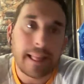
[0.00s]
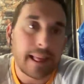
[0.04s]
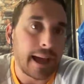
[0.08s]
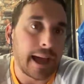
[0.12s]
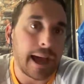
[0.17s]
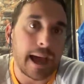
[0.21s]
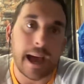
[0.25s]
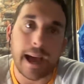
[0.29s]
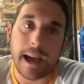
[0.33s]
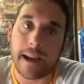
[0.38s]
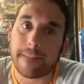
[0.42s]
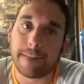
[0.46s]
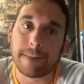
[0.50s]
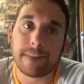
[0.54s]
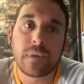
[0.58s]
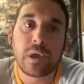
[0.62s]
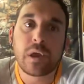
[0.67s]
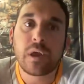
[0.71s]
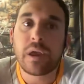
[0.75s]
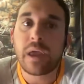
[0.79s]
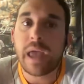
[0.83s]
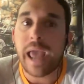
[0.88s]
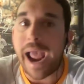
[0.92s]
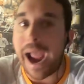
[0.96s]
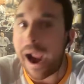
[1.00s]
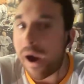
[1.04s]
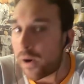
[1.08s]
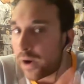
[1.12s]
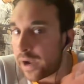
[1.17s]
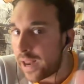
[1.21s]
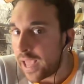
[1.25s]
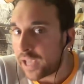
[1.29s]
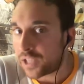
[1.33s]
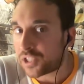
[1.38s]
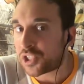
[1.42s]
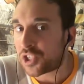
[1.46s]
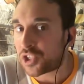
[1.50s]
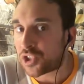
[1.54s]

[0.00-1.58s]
Aaron Hicks